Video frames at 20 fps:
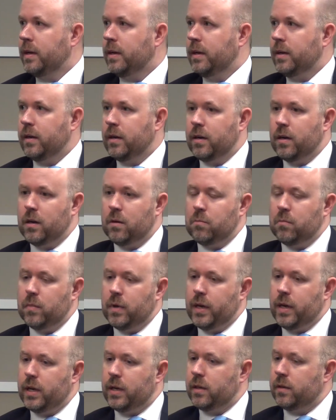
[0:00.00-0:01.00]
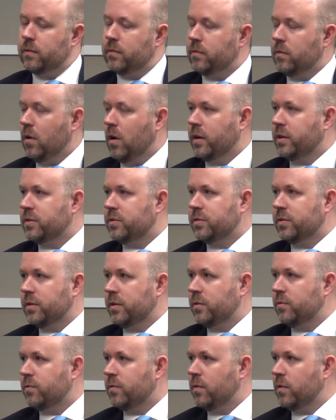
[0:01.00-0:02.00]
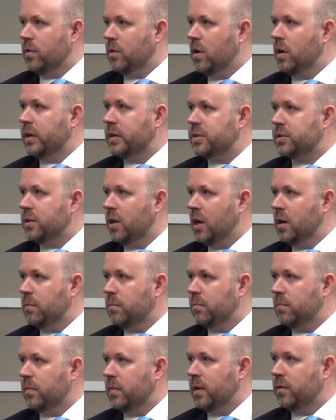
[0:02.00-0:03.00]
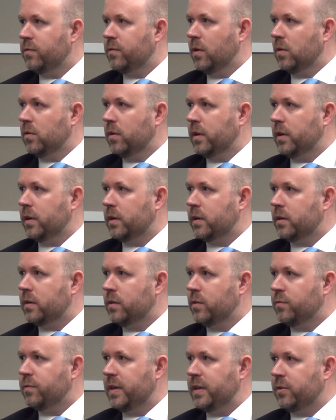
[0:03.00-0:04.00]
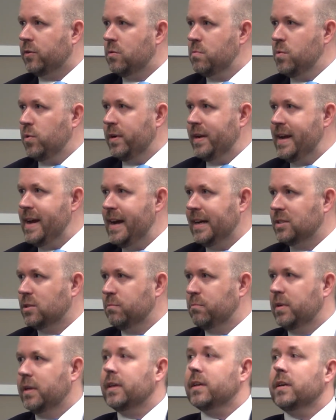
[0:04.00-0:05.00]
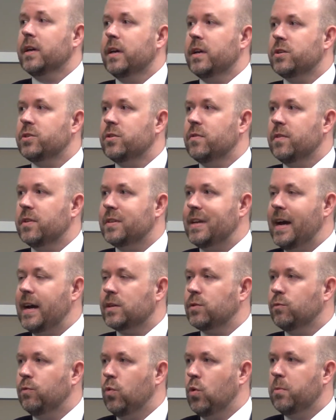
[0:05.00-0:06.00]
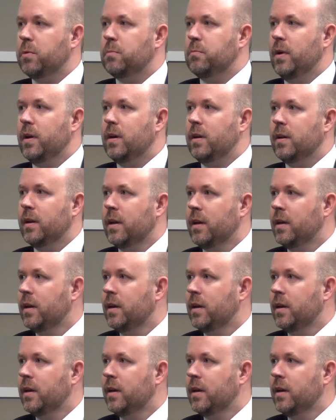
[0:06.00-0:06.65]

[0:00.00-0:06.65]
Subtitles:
And honestly, for the longest time, I felt like the faith community hasn't been engaged in the tax reform debate,